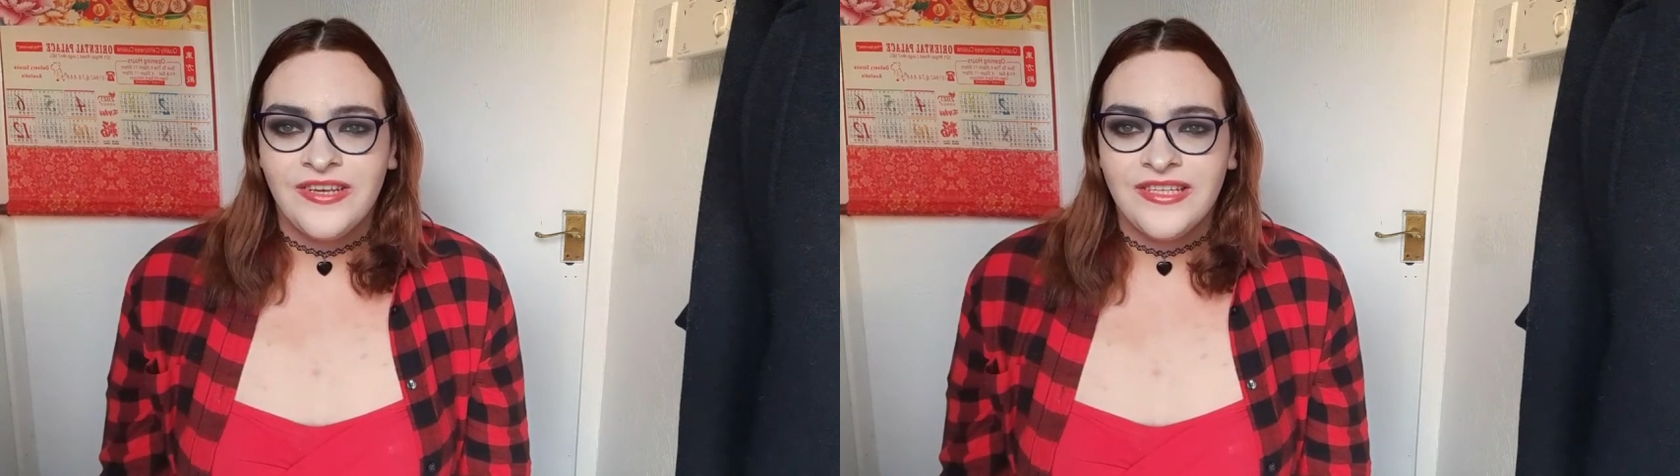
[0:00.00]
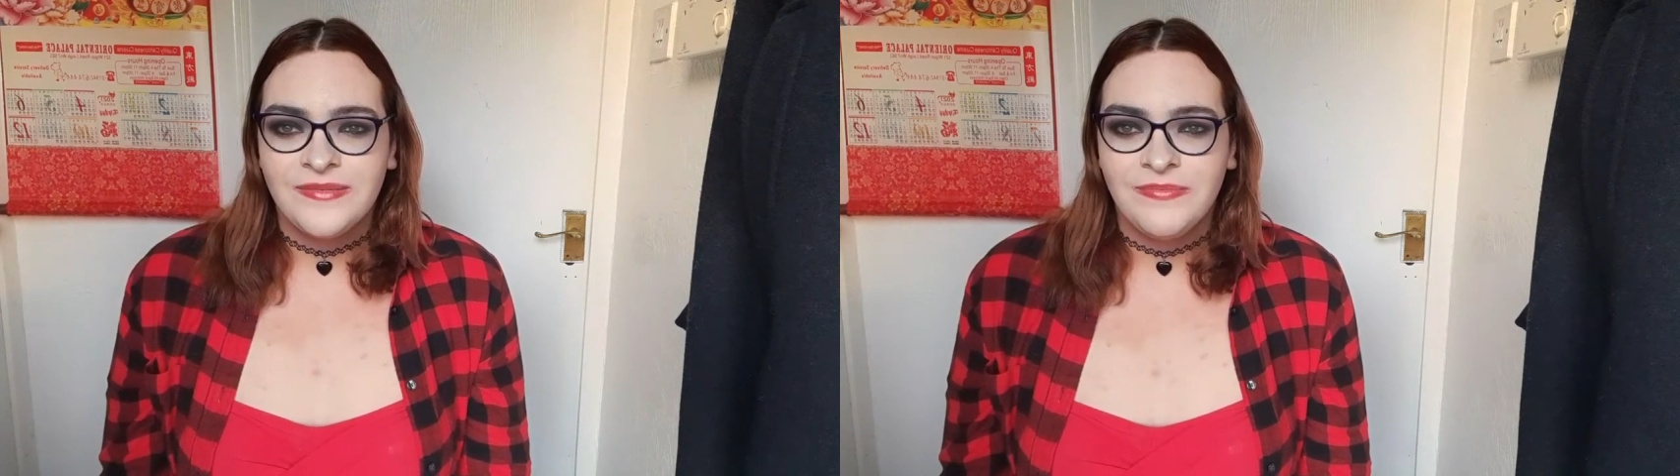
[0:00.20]

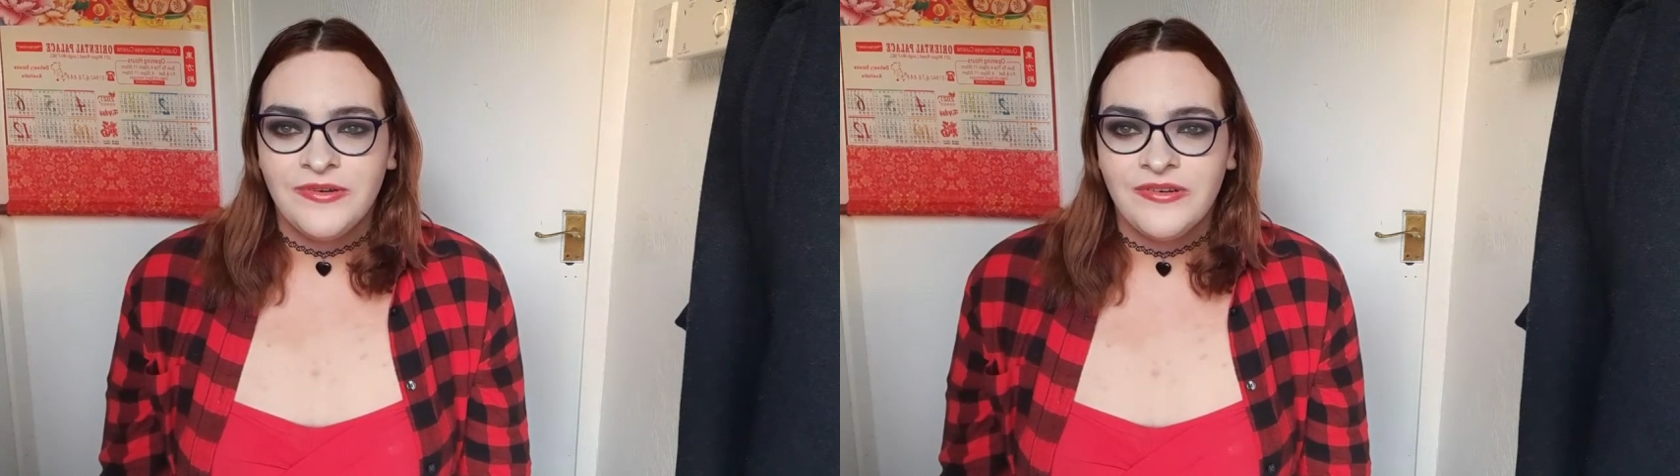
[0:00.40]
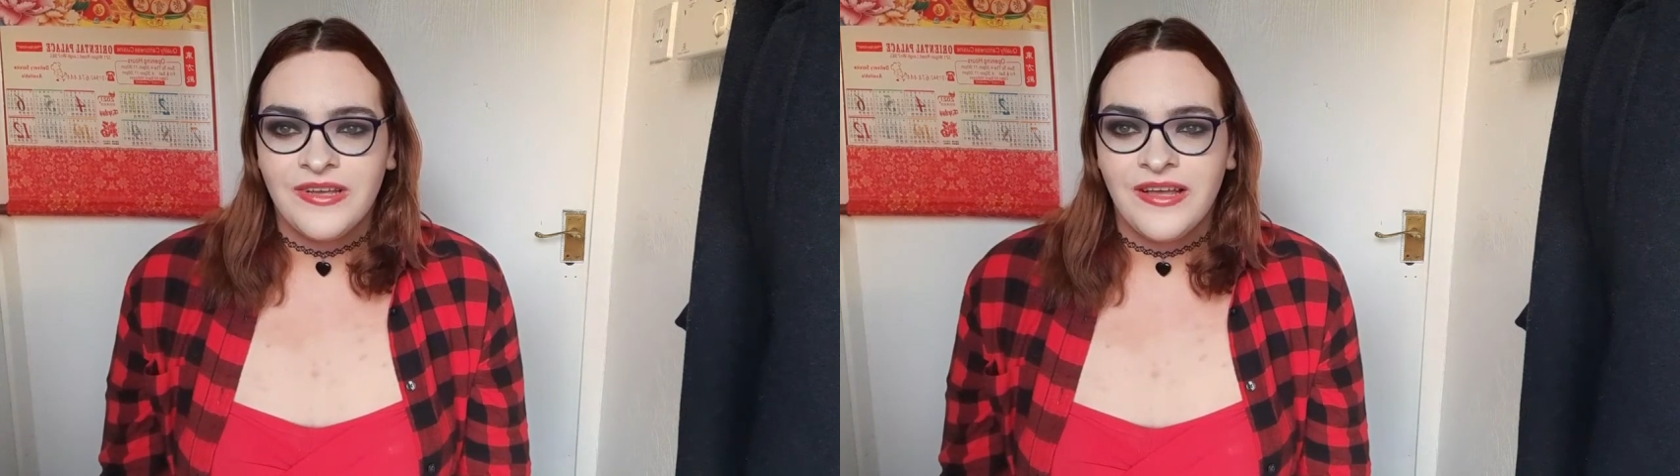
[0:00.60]

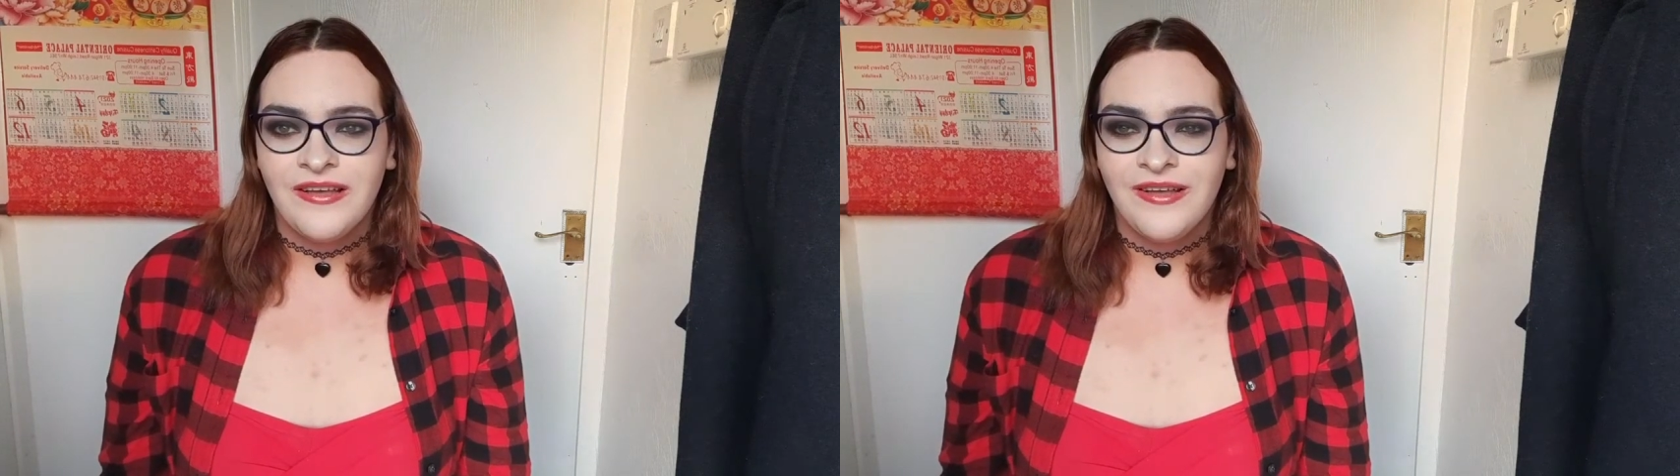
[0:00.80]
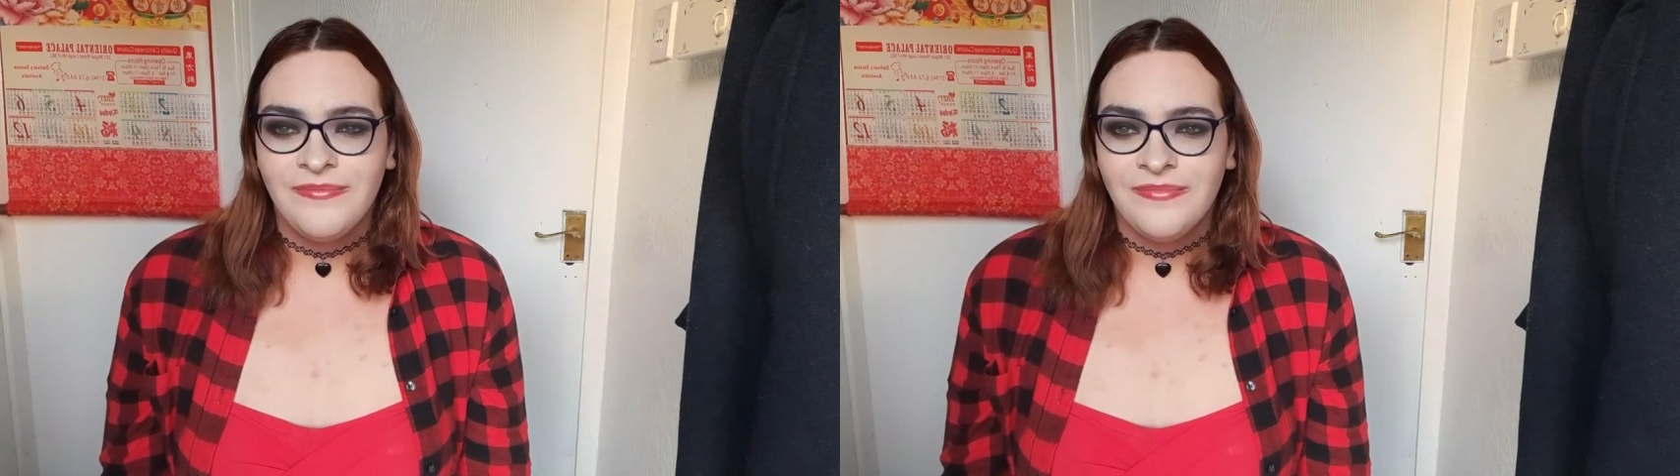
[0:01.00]
Facebook,
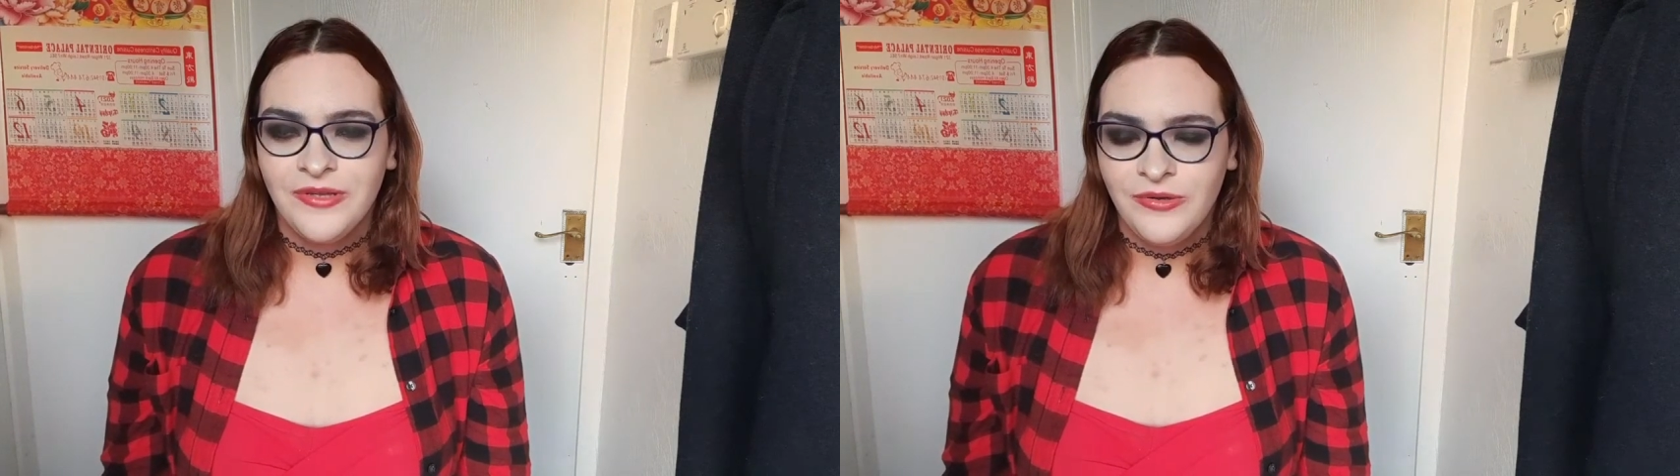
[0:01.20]
um,